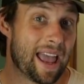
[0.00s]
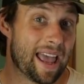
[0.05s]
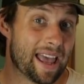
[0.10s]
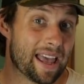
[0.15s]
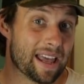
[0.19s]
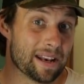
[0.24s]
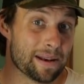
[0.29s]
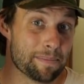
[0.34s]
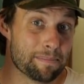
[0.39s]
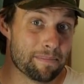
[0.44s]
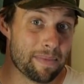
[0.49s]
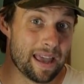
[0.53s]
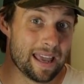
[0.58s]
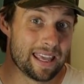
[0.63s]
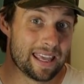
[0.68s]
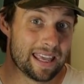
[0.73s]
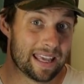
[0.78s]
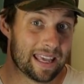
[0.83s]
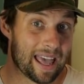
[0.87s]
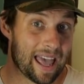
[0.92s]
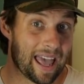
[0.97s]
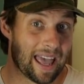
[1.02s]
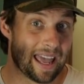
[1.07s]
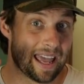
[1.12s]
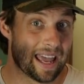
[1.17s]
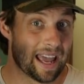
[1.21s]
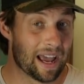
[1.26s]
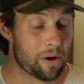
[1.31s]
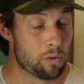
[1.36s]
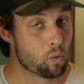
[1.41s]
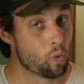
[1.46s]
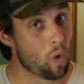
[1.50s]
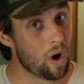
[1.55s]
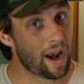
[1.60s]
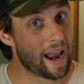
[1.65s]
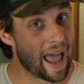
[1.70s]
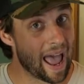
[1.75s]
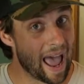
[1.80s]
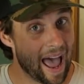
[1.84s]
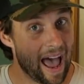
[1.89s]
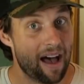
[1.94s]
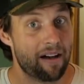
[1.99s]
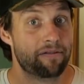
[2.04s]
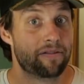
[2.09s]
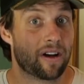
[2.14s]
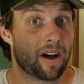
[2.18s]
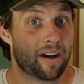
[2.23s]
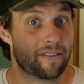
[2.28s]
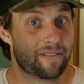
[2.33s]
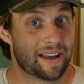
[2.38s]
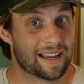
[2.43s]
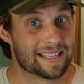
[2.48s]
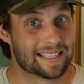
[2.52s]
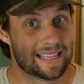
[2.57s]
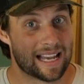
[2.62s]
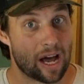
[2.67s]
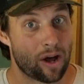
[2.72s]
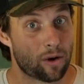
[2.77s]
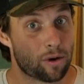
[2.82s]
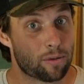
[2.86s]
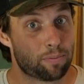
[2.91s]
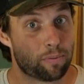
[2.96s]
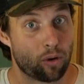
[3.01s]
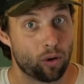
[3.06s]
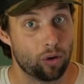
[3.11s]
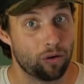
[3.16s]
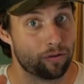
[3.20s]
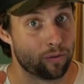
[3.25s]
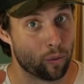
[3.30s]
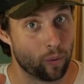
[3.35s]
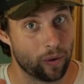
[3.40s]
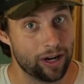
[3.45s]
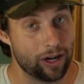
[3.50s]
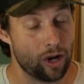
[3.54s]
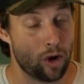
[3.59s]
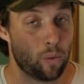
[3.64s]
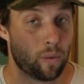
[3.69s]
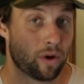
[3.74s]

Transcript: and making a 1/2 of a soundproof window.